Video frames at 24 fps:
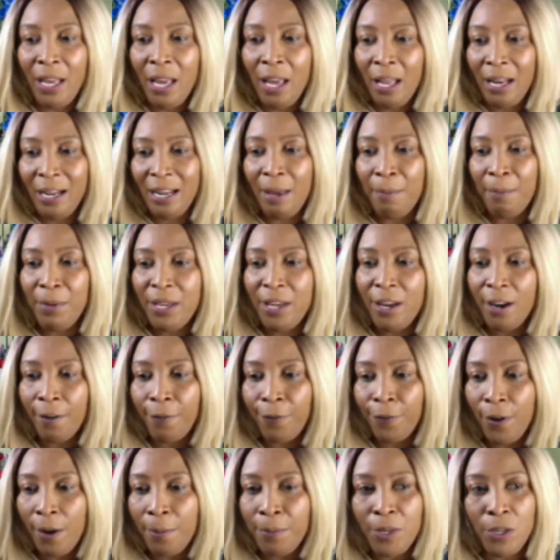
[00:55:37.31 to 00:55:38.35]
let me hear
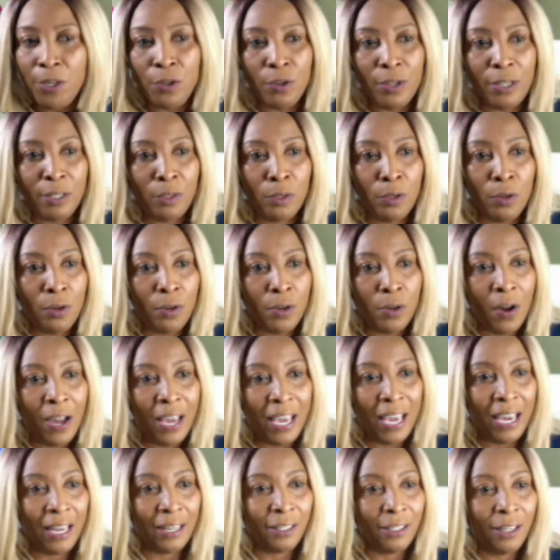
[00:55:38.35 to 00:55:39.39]
from you. Do go
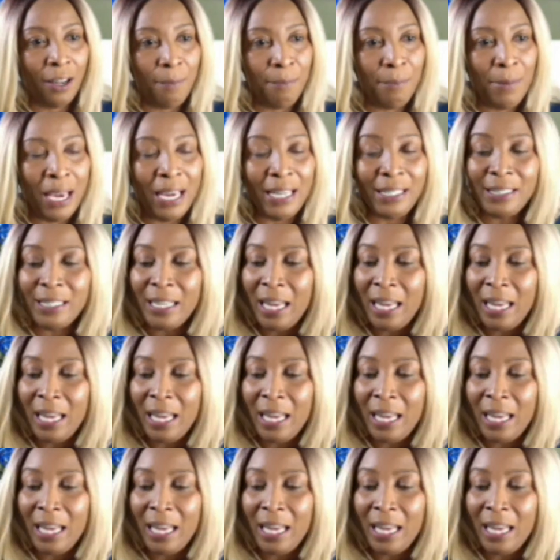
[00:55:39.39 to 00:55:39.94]
ahead, comment